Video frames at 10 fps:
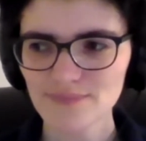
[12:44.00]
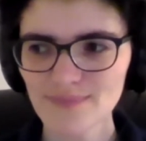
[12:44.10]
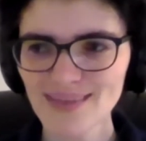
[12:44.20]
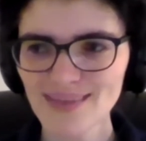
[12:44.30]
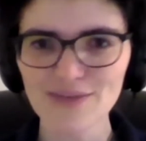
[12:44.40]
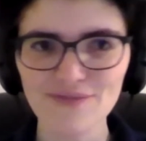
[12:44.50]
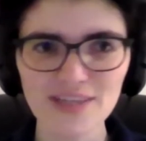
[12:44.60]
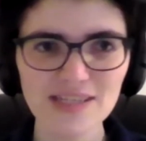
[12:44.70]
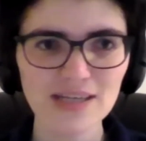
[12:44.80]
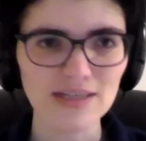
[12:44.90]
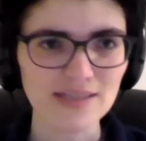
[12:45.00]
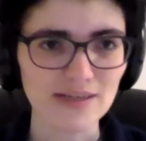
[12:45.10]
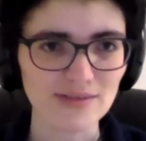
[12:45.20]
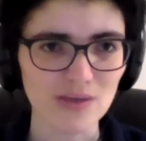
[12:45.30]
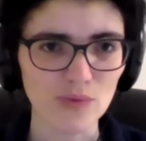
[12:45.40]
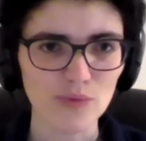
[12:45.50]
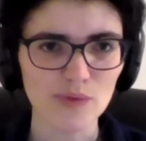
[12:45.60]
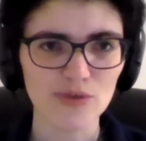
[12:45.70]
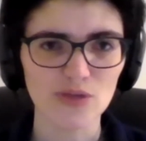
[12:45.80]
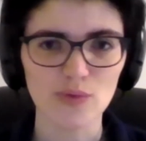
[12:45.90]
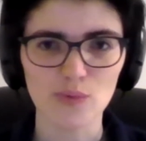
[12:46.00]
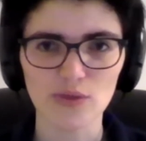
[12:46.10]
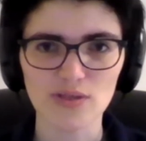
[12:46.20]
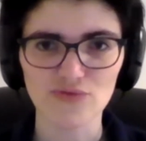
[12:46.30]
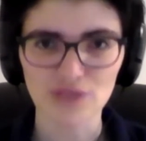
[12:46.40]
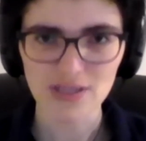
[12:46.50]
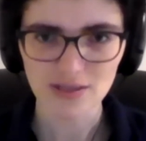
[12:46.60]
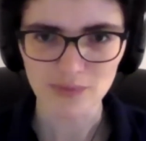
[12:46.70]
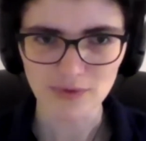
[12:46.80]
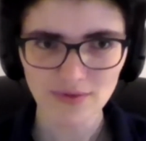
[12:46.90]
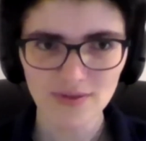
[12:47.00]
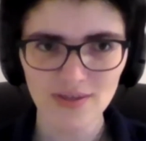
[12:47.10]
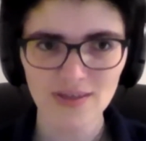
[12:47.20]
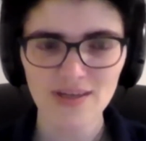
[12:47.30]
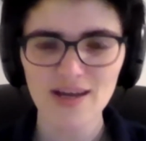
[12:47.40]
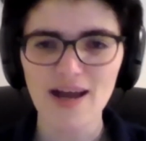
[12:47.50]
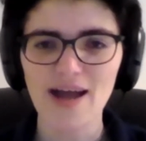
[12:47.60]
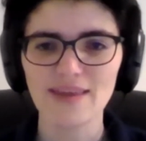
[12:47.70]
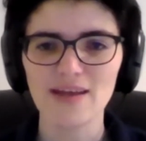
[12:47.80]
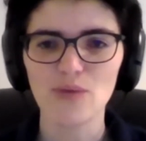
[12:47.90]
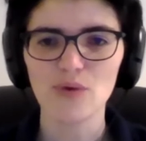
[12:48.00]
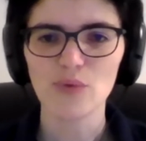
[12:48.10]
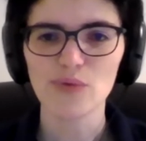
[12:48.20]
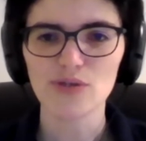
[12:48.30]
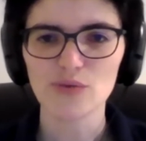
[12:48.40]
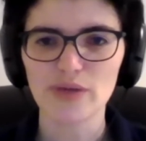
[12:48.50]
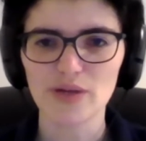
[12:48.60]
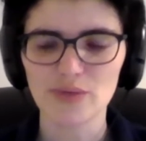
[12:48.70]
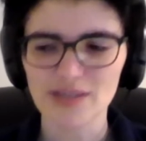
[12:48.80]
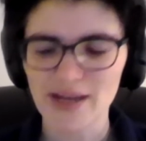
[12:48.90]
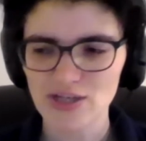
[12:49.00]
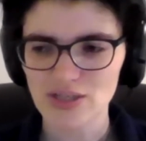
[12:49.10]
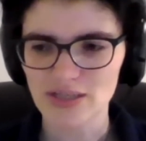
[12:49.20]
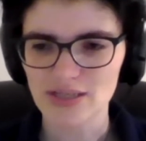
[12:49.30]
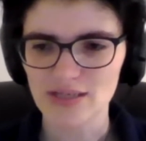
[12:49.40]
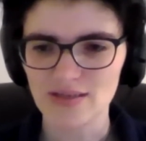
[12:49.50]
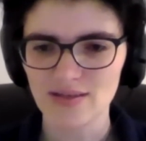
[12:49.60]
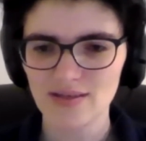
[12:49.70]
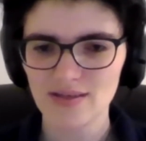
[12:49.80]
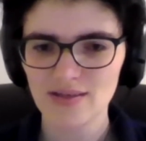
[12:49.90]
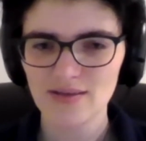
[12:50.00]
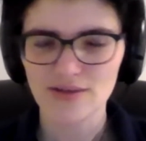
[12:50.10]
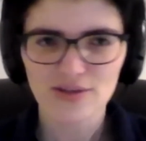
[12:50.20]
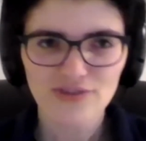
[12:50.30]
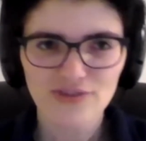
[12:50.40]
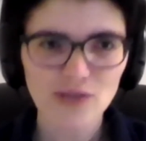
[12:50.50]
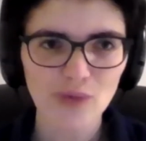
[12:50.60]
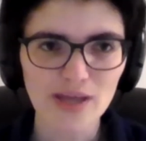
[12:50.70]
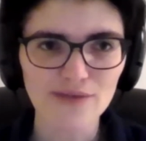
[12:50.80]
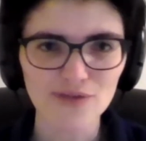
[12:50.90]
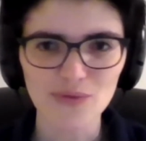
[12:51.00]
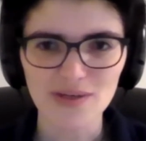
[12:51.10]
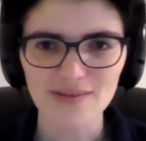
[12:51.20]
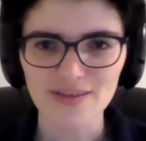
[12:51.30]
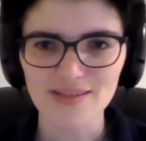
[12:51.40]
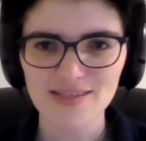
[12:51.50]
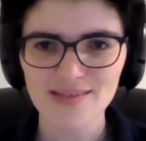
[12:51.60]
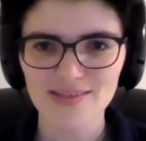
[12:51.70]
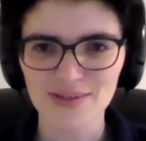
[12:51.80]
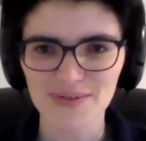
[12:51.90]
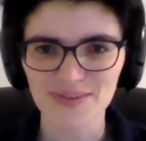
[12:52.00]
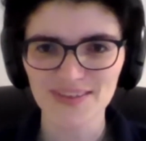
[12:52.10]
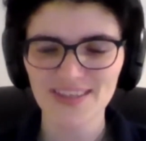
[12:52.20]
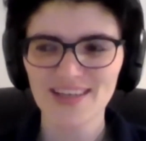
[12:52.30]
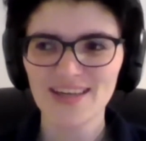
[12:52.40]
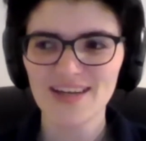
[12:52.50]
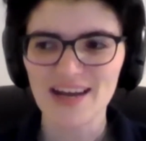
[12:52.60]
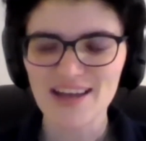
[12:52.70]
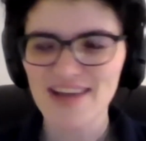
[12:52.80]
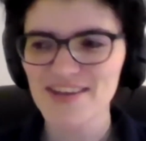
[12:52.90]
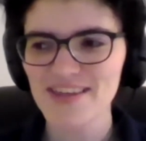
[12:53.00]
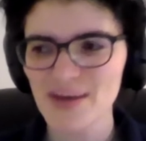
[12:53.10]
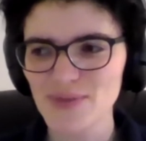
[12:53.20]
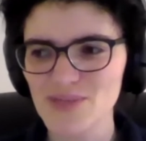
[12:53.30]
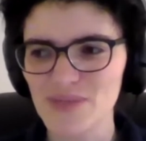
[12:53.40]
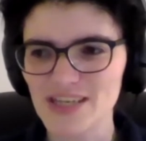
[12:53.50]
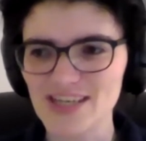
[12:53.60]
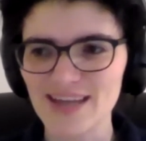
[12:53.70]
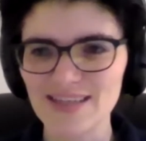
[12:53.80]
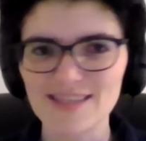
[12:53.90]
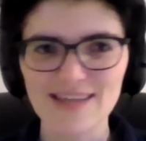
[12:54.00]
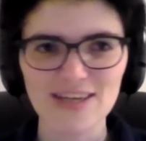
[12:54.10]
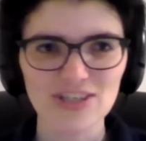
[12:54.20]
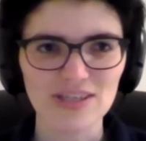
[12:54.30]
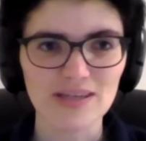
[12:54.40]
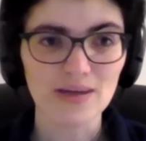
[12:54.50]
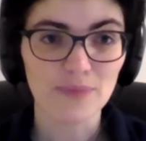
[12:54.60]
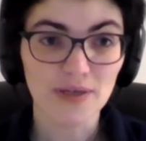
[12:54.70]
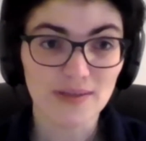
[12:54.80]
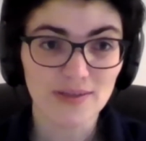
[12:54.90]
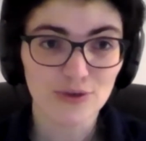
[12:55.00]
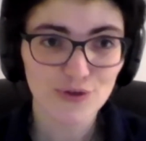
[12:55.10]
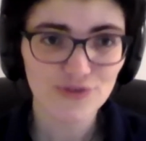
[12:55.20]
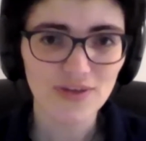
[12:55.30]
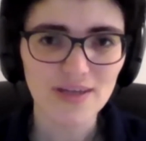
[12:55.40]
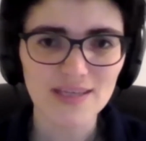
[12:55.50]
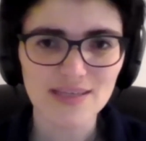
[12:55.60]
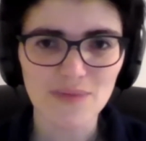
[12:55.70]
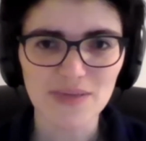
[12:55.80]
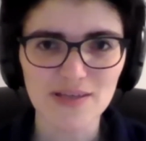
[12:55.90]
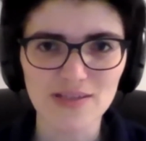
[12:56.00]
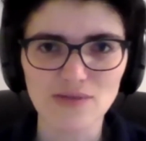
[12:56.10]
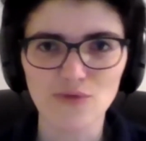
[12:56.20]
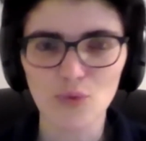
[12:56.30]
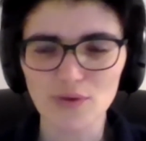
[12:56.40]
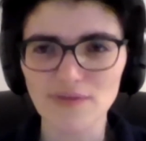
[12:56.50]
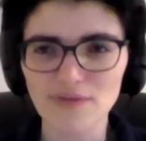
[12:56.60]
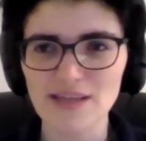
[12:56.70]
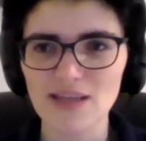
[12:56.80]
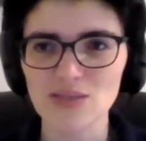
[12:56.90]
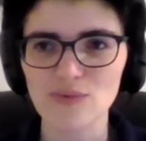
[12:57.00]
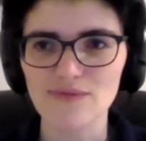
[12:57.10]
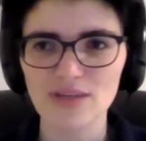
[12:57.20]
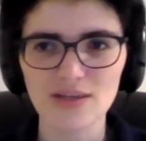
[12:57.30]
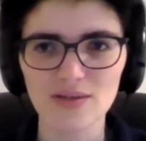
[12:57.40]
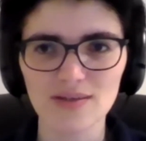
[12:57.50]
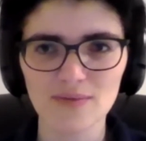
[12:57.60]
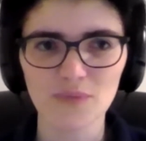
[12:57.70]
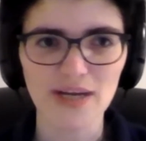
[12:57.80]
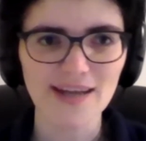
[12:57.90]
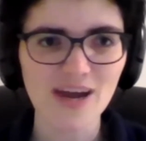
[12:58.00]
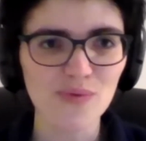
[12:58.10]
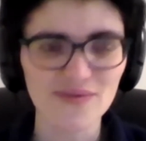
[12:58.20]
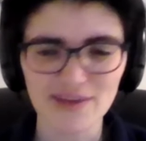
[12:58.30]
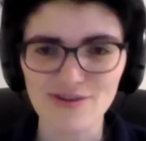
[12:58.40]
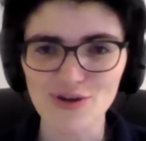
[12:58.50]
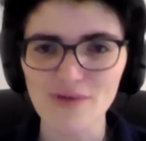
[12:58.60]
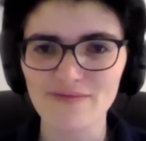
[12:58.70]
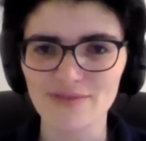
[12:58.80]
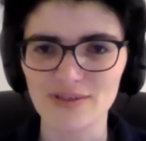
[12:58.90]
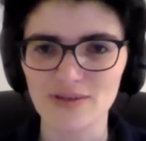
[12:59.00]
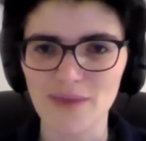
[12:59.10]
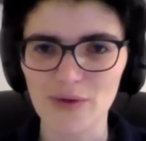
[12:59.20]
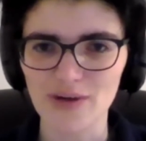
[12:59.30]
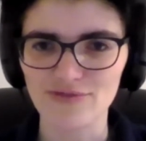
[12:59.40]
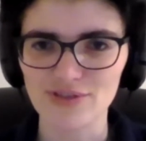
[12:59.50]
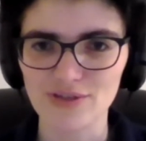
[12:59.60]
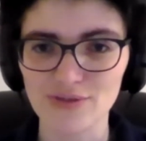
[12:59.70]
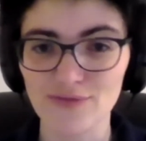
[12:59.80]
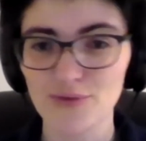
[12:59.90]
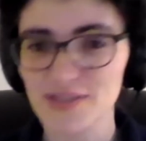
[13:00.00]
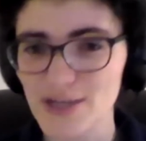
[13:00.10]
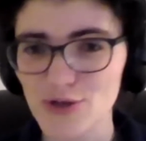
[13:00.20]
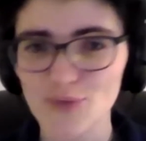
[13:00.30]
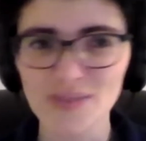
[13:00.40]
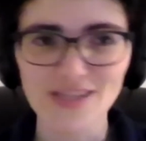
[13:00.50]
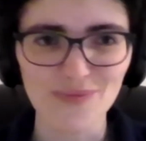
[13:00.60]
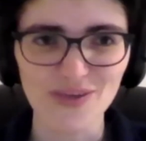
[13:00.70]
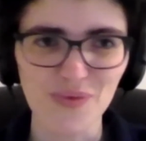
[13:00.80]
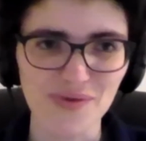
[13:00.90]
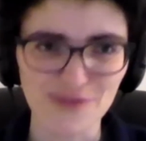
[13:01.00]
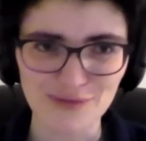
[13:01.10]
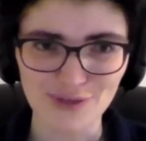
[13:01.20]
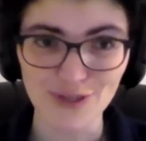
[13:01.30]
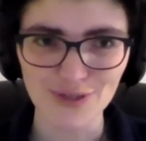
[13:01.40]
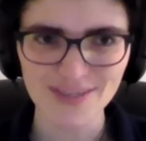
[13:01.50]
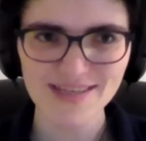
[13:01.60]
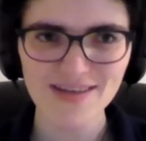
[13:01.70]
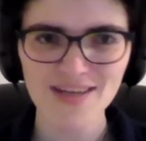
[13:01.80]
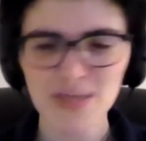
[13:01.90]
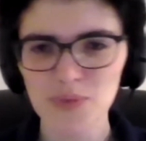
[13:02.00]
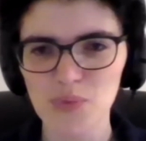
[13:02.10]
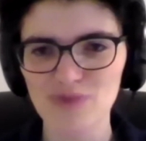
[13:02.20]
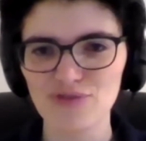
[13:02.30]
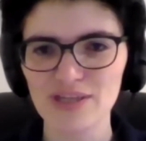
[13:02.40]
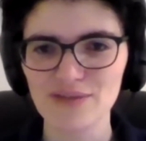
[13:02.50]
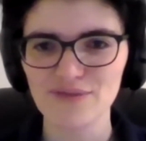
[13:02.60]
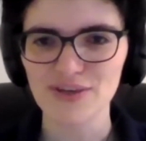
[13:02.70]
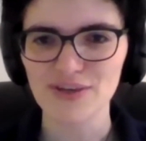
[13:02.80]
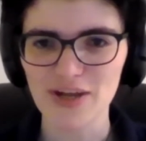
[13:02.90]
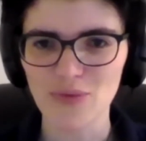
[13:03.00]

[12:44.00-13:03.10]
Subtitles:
convincing ourselves that what we were doing was reasonable and that what we were doing was actually the correct way of doing things. So I think that was a big challenge, actually. But the good thing is that because of all of the tests we've done, by now we're very confident about our results. Of course, there could be something we've overlooked, but we really feel like we